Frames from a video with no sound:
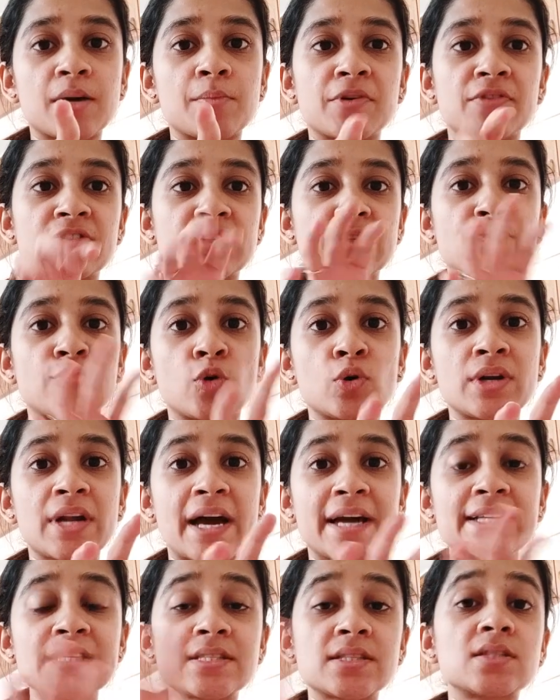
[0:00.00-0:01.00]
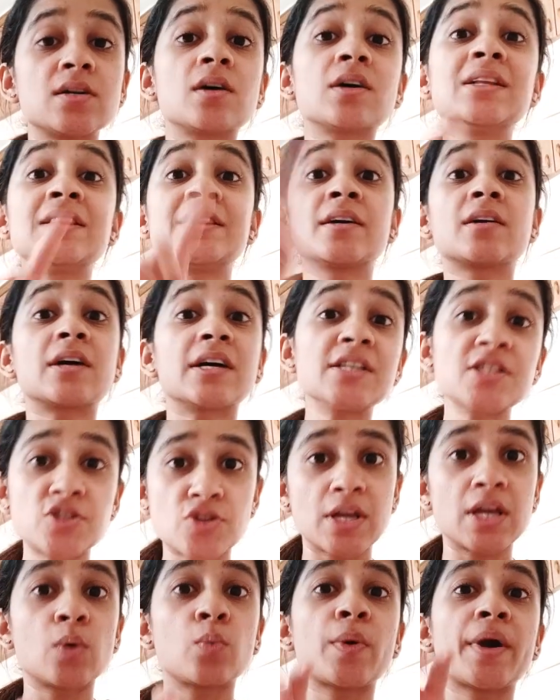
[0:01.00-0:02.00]
number. If it's 4 nights, circle the
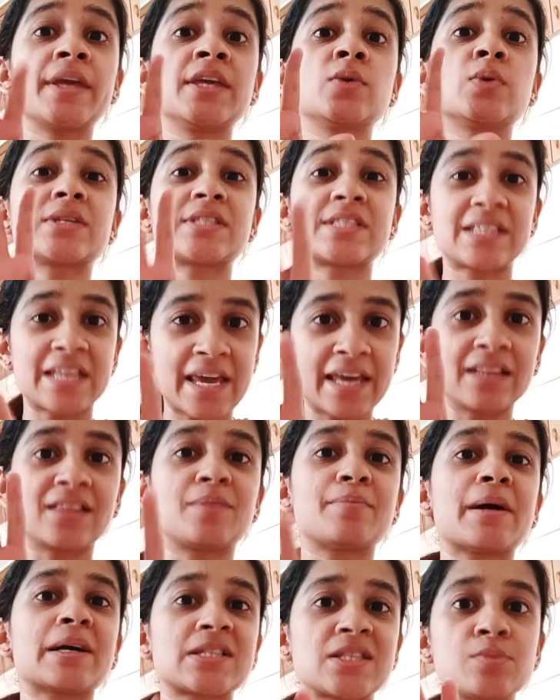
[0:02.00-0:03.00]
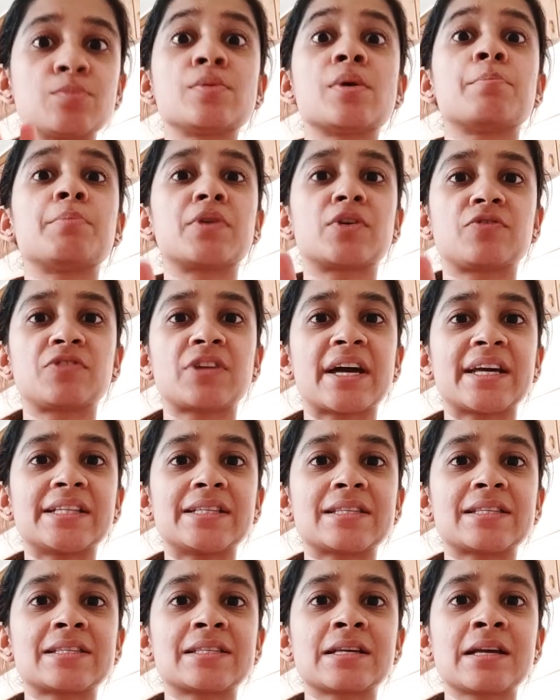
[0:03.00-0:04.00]
country where you are staying the maximum number of
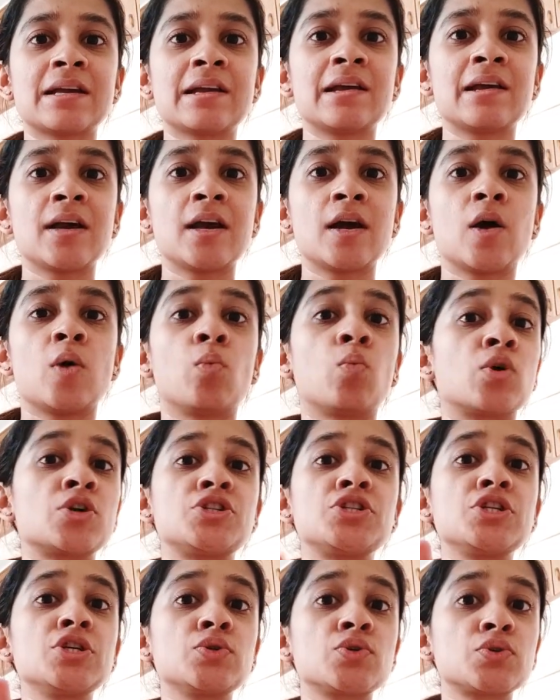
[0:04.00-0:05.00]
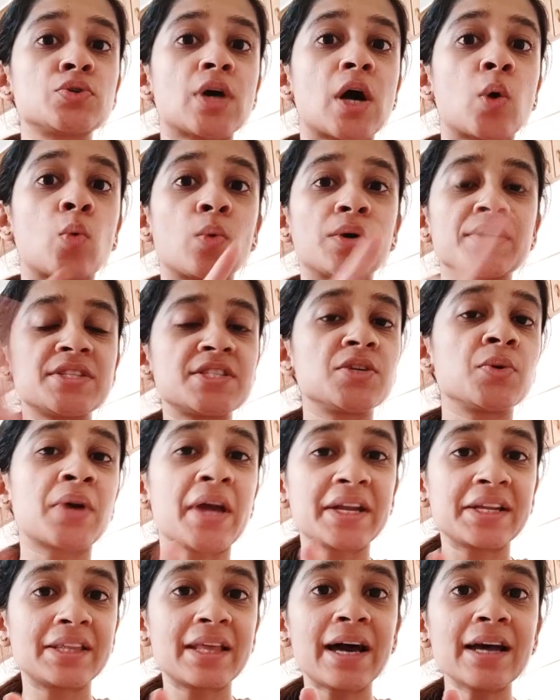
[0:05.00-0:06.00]
nights. What do you do now? Once you
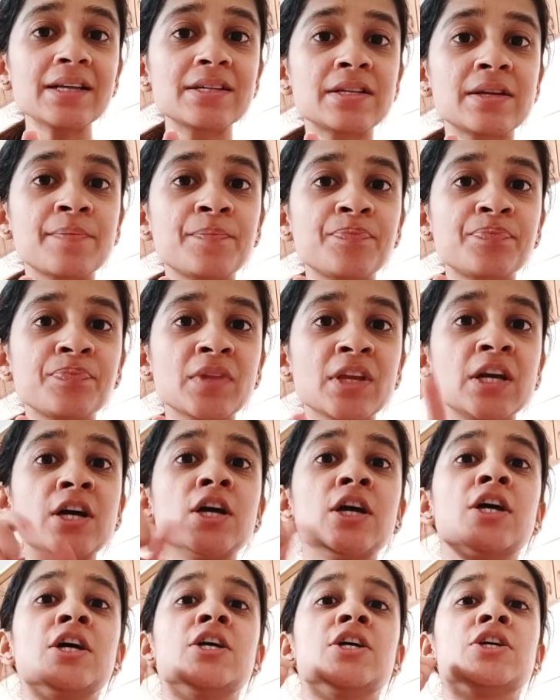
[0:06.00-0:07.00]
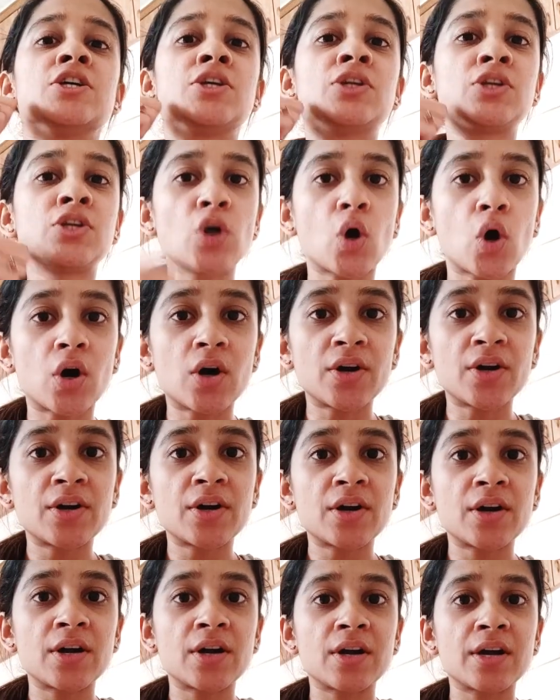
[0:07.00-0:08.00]
get that,
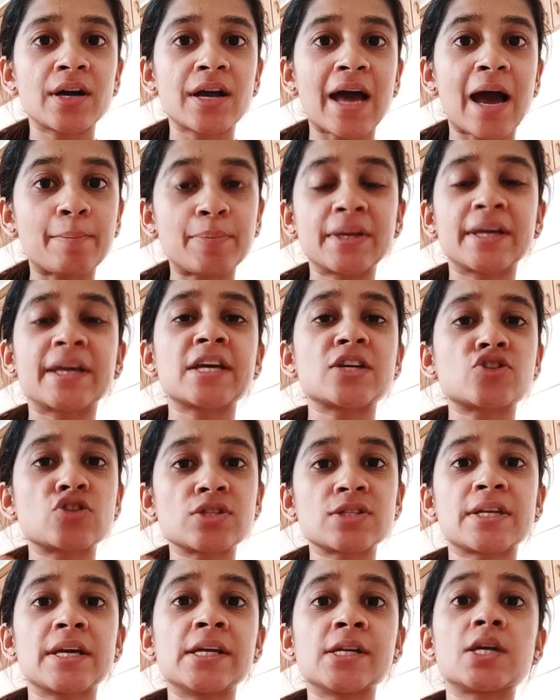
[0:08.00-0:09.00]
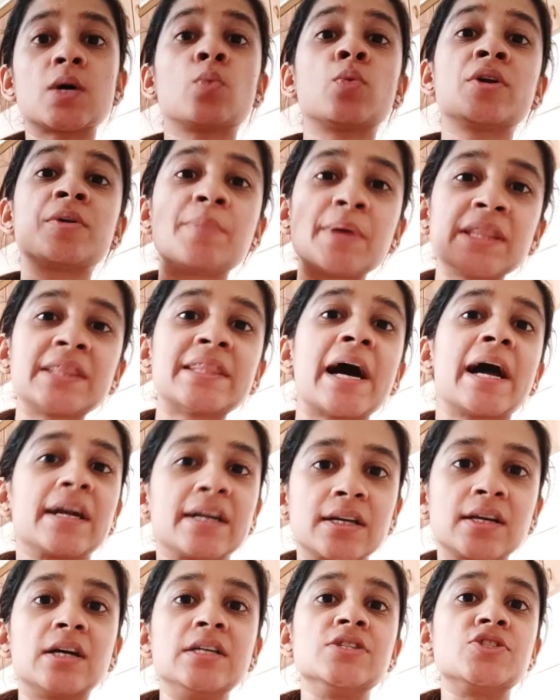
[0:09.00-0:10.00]
your application center would be
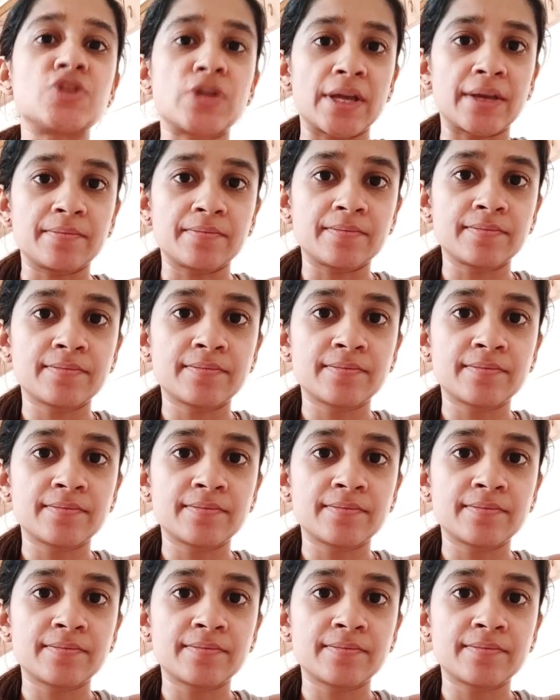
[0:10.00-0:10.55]
that country.